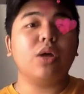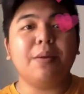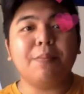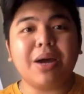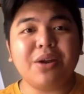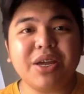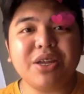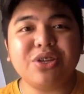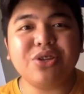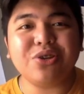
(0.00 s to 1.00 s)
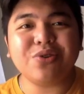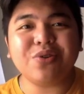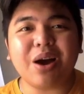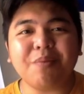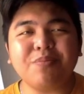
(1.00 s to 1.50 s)
By the way, new
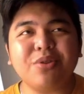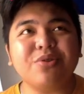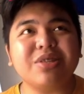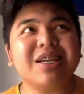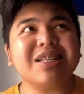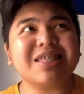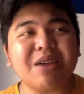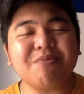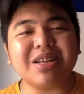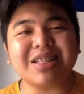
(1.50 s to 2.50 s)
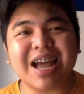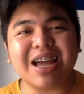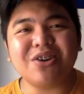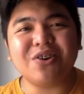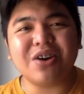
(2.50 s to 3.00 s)
uploading time na
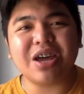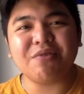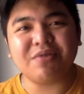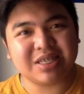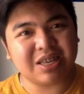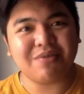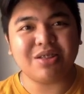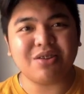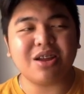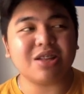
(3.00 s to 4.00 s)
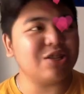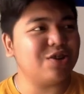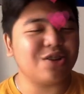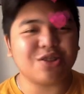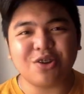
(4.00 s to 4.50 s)
tayo. Every 7 o'clock,
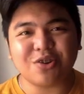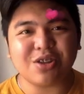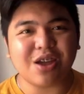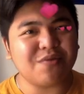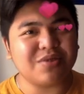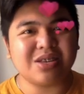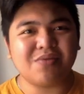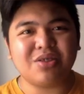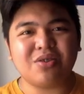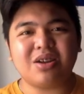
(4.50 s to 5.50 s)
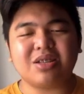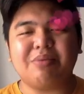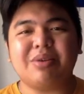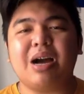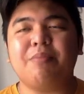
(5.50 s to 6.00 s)
tinuloy-tuloy ko na yung every 7 o'clock na
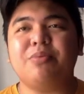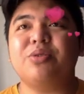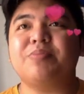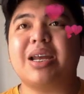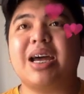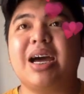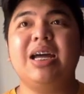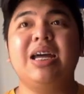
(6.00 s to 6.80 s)
mag-upload para